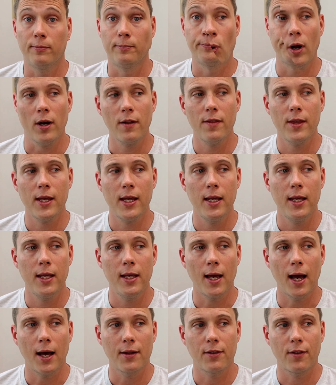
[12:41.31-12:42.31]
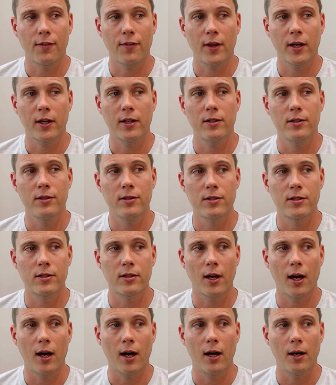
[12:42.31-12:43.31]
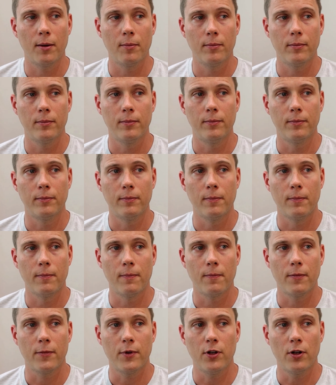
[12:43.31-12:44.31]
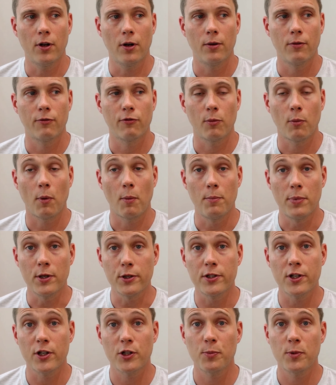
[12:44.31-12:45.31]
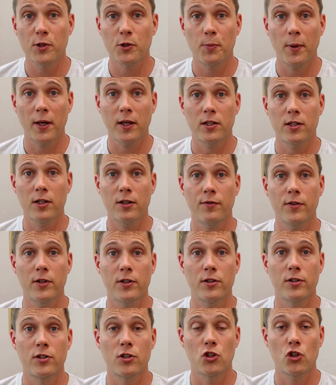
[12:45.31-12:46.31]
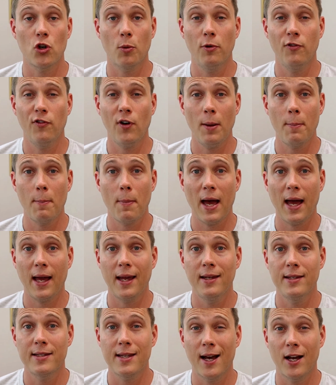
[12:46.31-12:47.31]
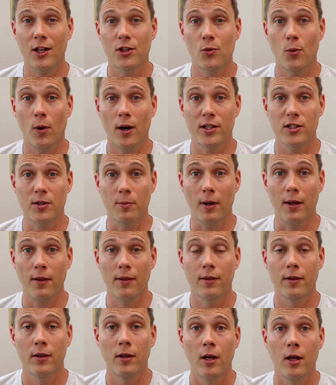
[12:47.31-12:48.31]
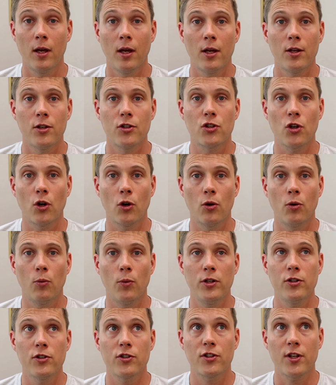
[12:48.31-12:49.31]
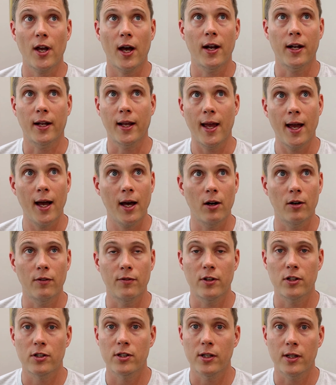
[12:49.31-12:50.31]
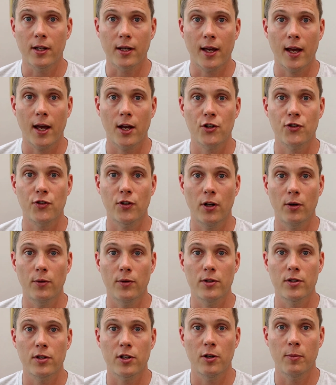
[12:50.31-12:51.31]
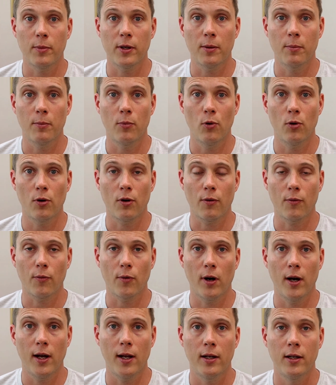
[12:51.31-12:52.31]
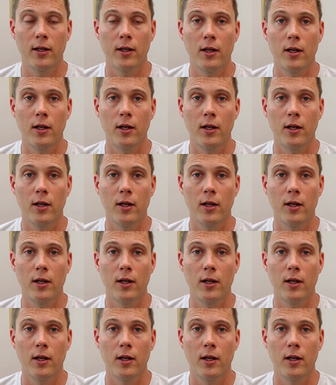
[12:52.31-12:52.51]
One of the other things from a business perspective is Shopify pays out twice a month. So when you're starting out, obviously the cash flow is going to be important, right?